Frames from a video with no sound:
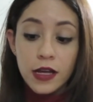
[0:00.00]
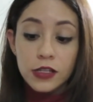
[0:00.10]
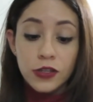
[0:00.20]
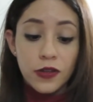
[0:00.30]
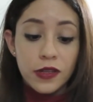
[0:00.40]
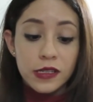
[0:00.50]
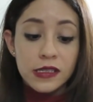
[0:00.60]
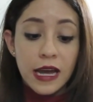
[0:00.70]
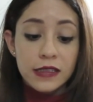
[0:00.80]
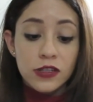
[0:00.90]
So this
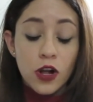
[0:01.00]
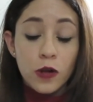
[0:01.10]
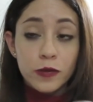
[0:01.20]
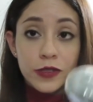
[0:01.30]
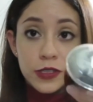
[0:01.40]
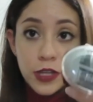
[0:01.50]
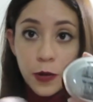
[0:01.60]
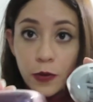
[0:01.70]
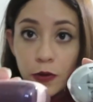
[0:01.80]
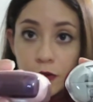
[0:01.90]
has almost
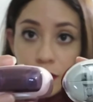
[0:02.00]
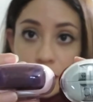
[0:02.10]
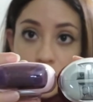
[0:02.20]
double the